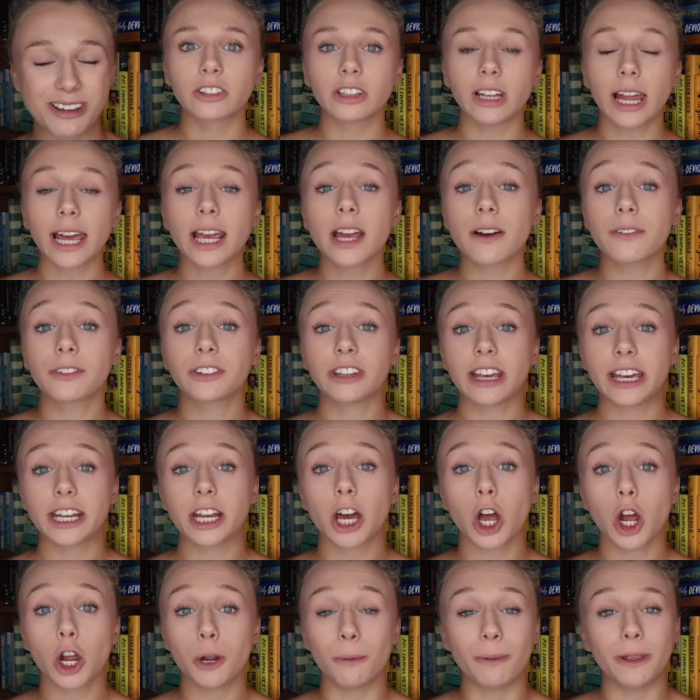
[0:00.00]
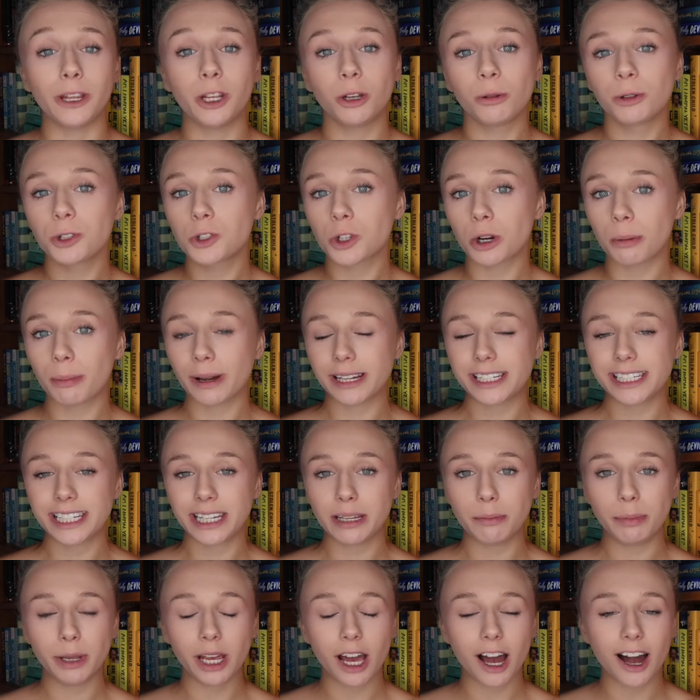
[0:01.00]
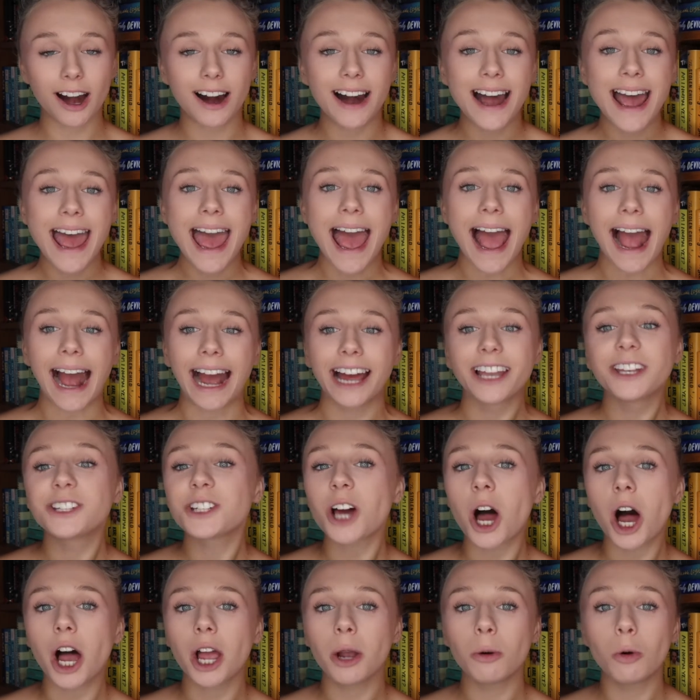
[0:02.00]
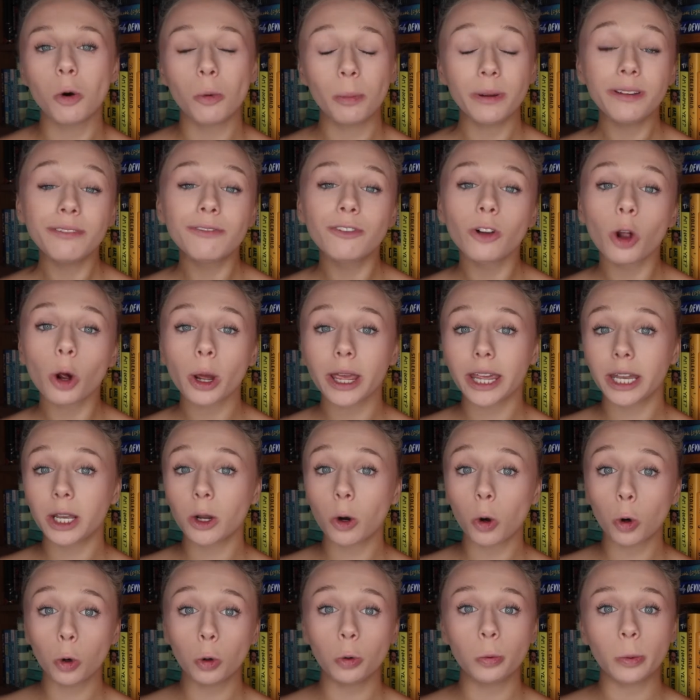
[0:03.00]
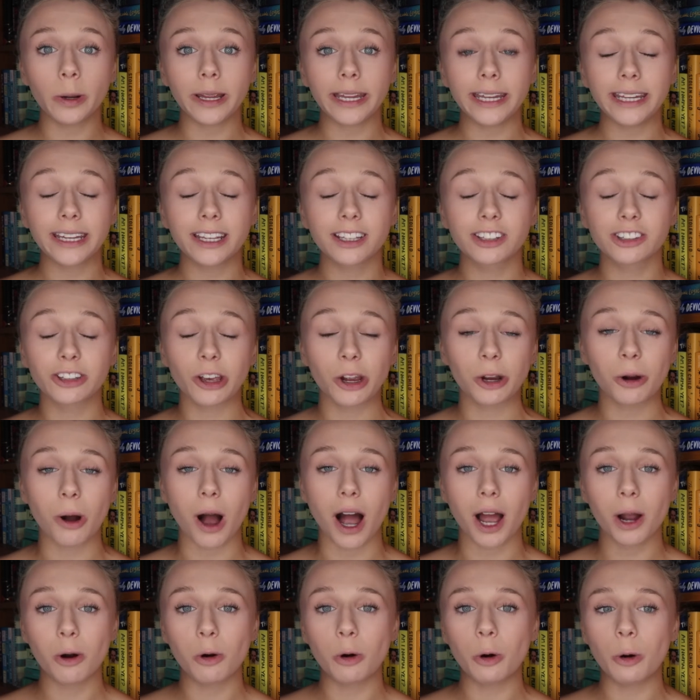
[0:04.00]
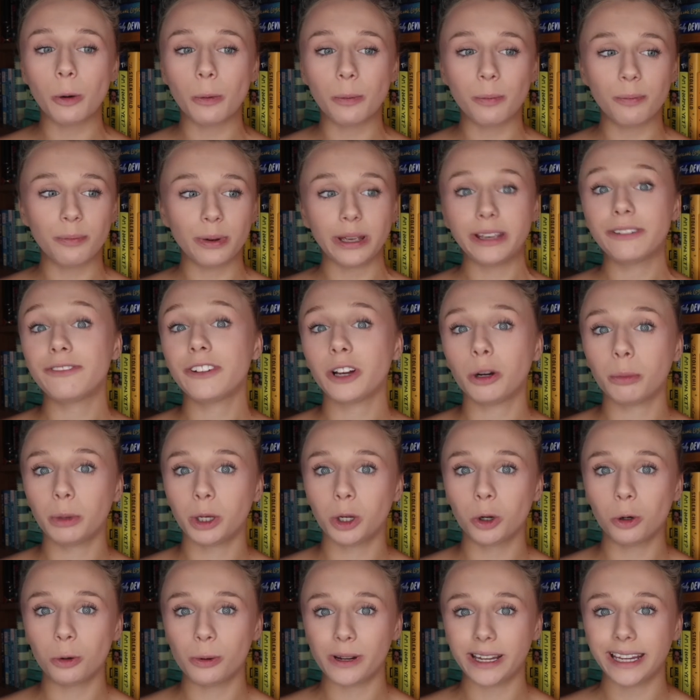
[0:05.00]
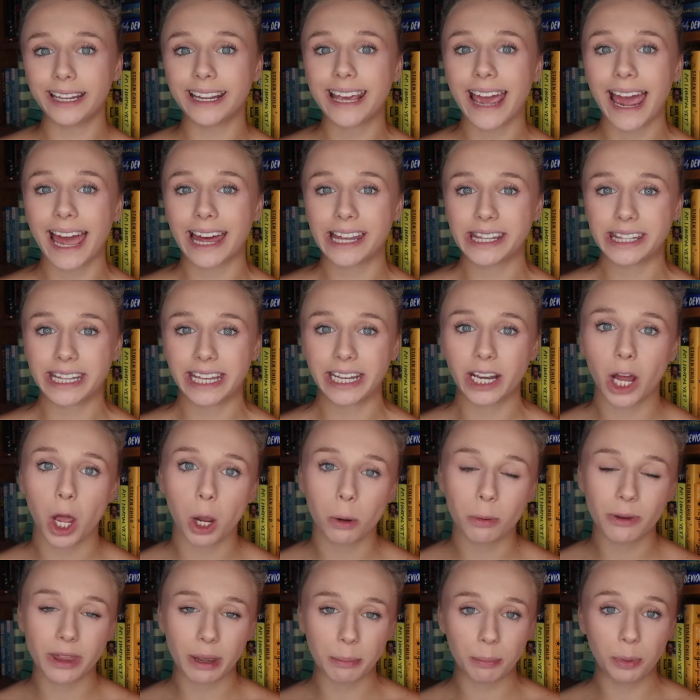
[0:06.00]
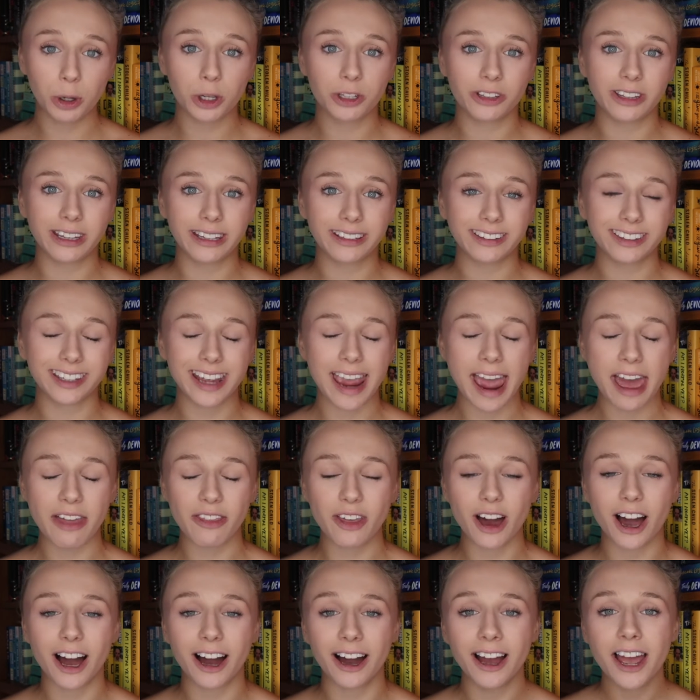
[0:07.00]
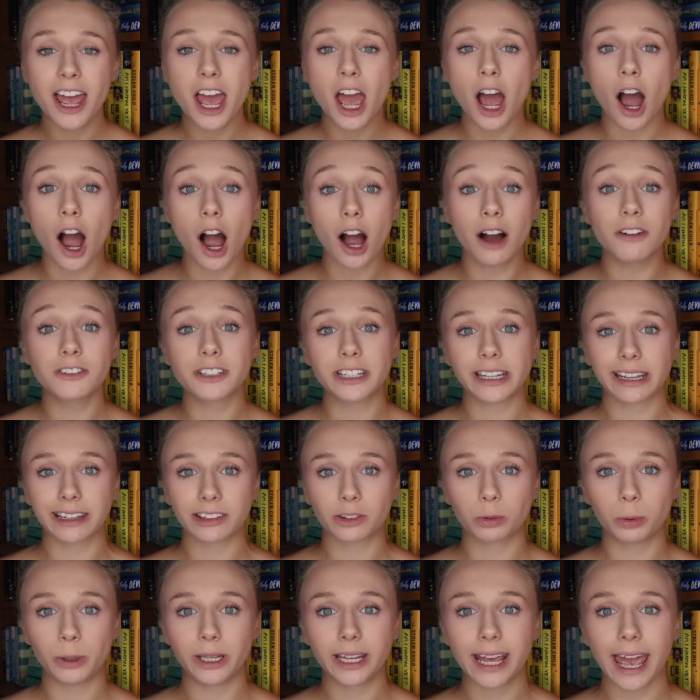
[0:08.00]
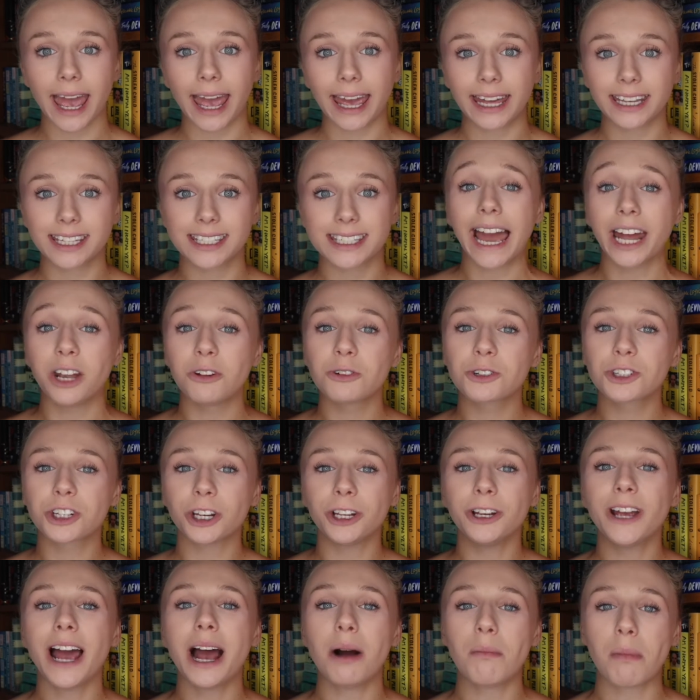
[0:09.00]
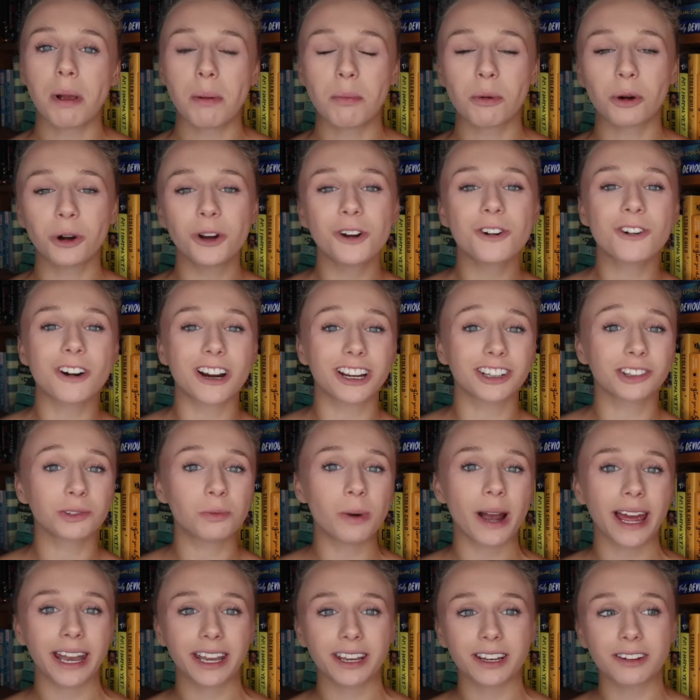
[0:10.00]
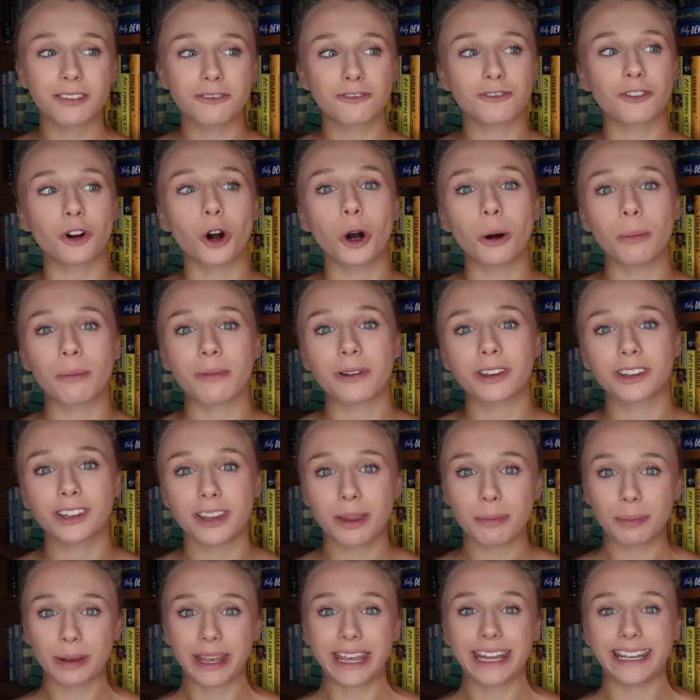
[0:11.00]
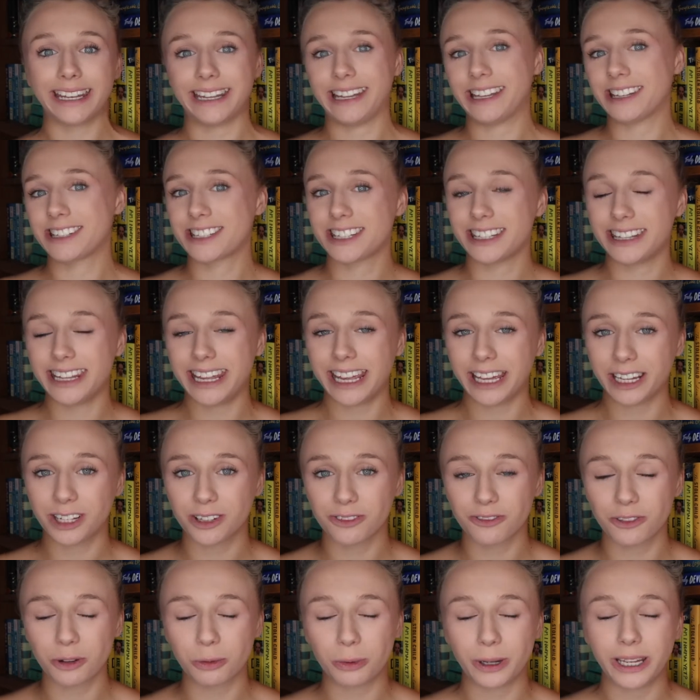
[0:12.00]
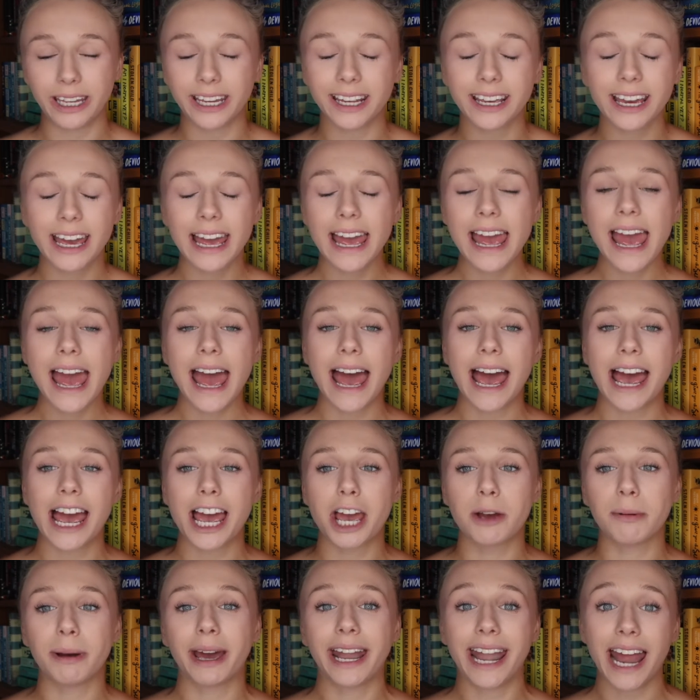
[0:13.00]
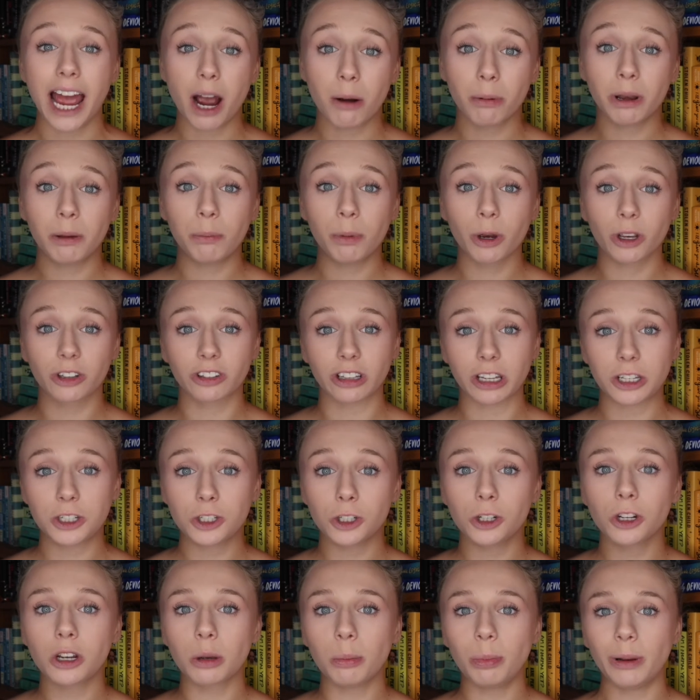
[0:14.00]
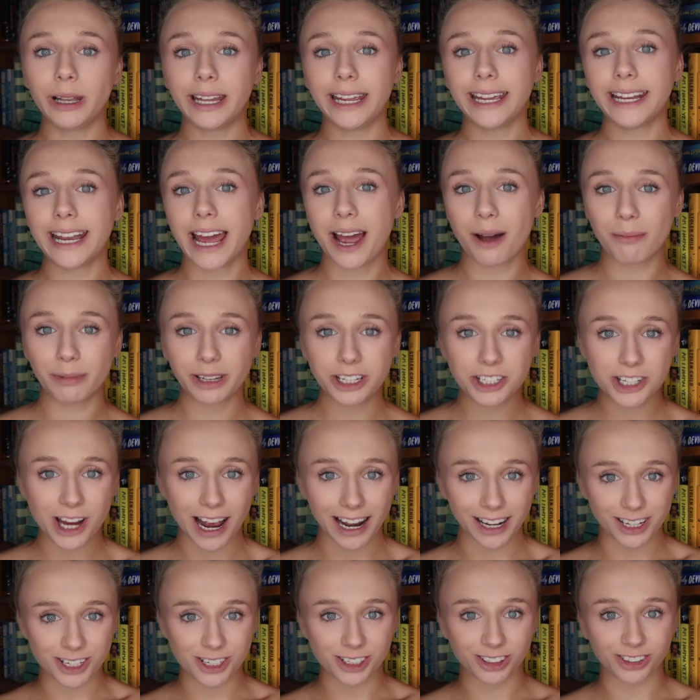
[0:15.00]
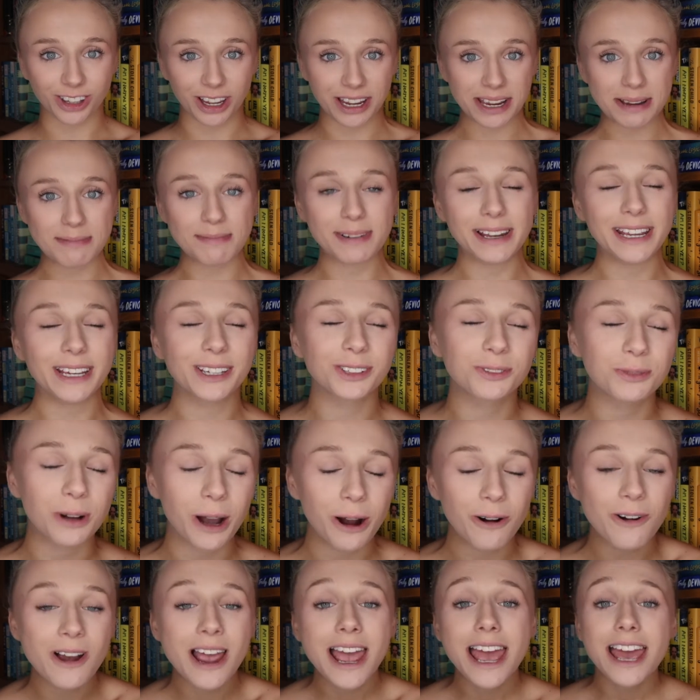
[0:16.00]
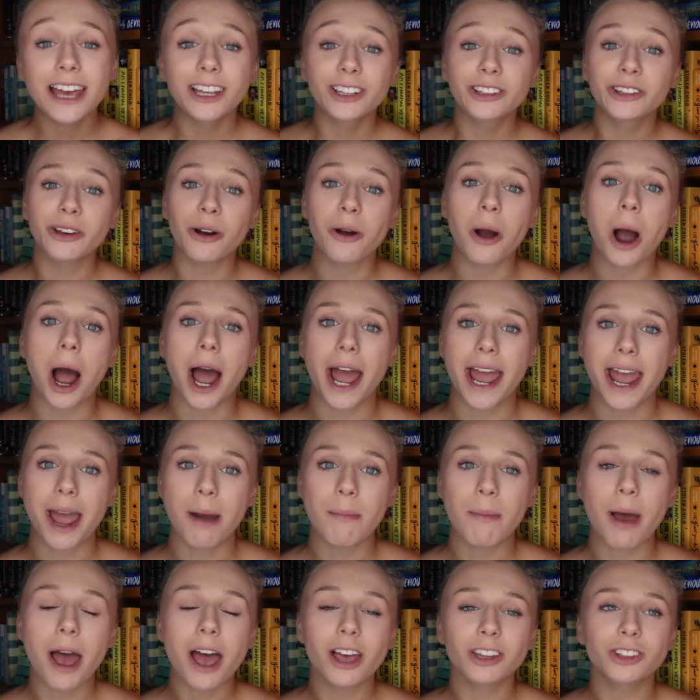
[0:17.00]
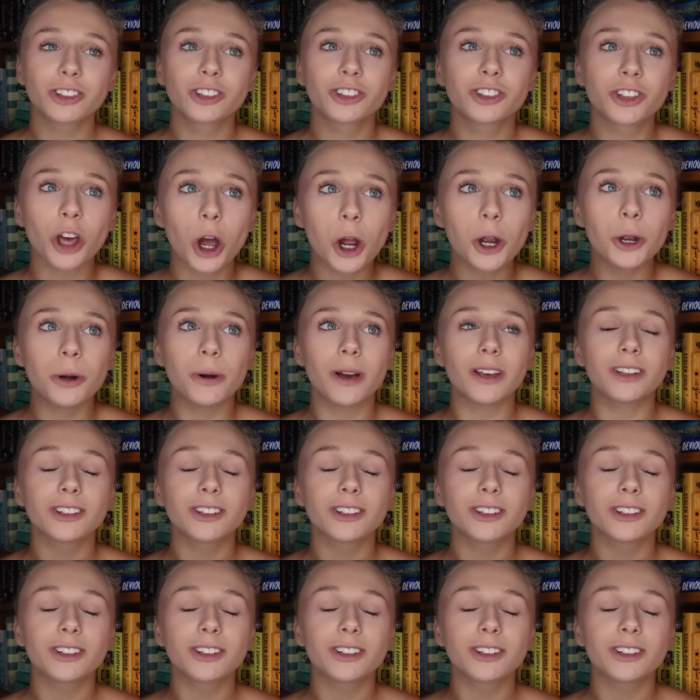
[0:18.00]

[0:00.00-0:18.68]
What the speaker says: So like I've said, I hope that you enjoy my TBR, and I will be vlogging all week. So I will be filming all week and then I will then put it together after next weekend, and it will show you how my progress went from beginning to the end of the week, and how many books I do complete and how many challenges I complete as well. So I am so